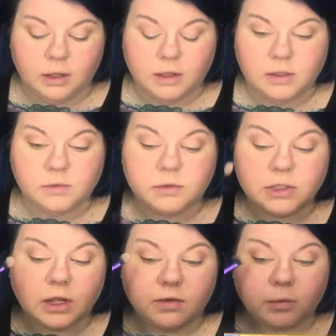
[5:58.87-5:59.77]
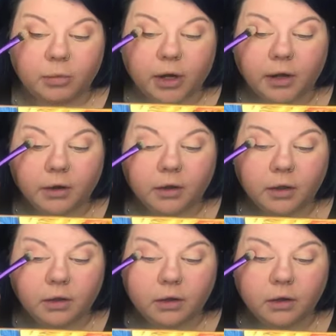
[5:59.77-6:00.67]
And this one's kind of a brighter
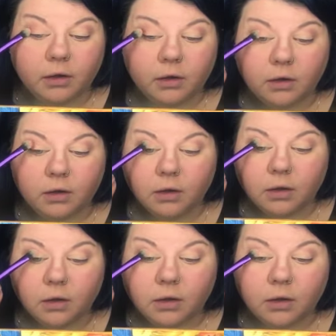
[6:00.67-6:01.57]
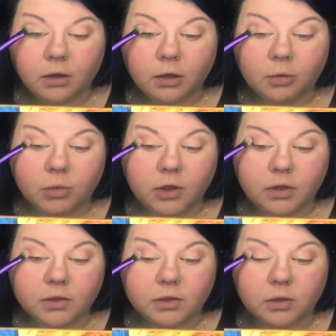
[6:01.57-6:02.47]
color, but
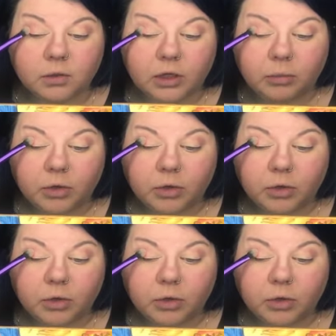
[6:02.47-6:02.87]
this is a really